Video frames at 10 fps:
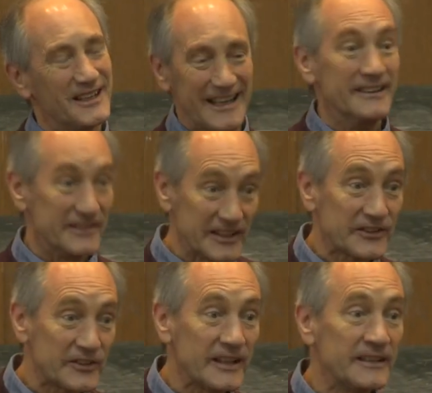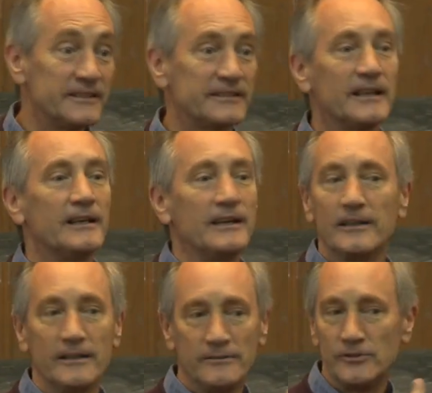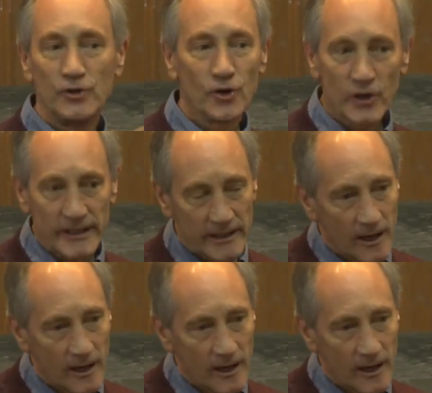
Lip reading: In the 60s, during